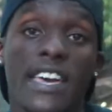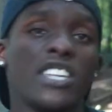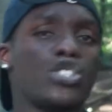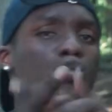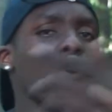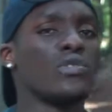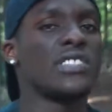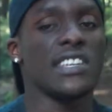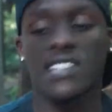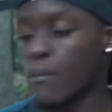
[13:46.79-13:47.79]
It's
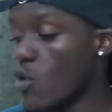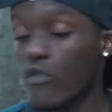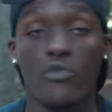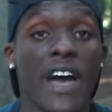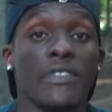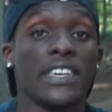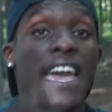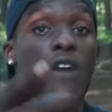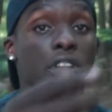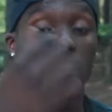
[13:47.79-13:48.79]
206, I move around the
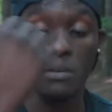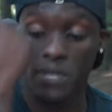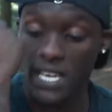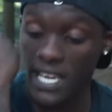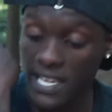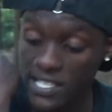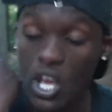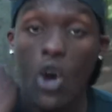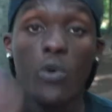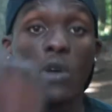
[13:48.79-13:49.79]
county of them kings,
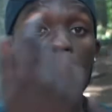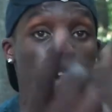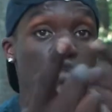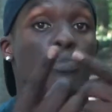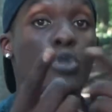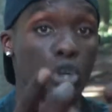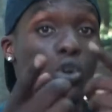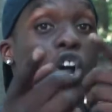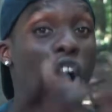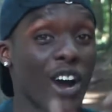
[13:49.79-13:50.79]
where them boys will pull your
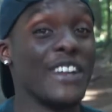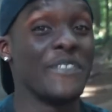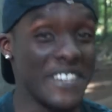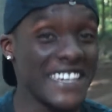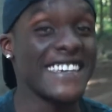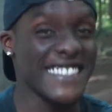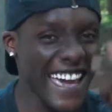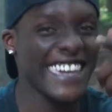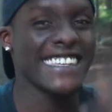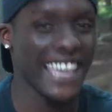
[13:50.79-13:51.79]
card if niggas
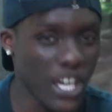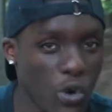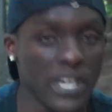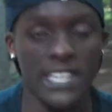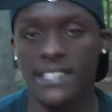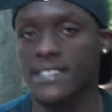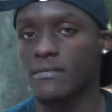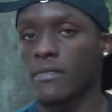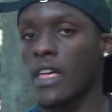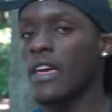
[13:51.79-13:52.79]
acting like queens.
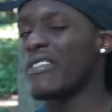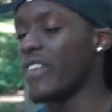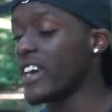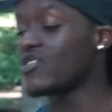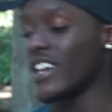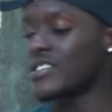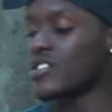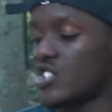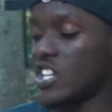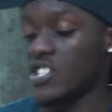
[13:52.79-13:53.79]
They
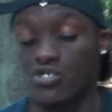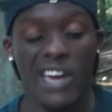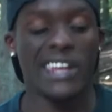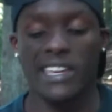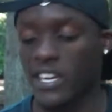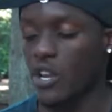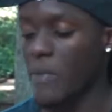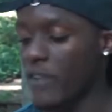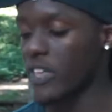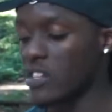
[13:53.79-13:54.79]
chasing chicks, trying to get them
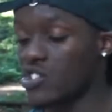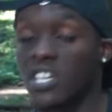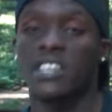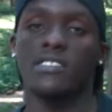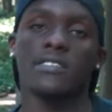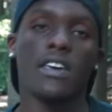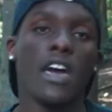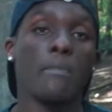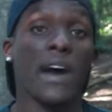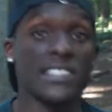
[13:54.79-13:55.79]
out they jeans.
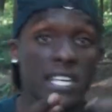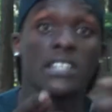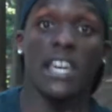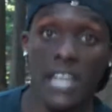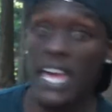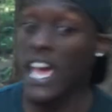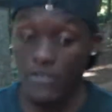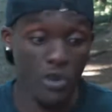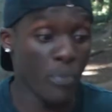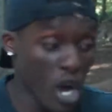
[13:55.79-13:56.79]
By Sunday night
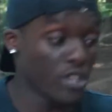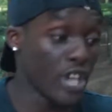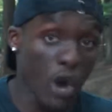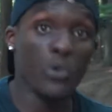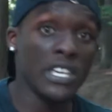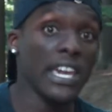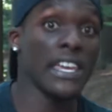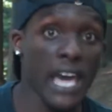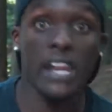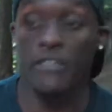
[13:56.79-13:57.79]
after balling all
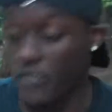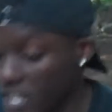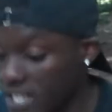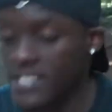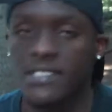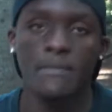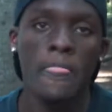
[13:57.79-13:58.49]
weekend out of fees.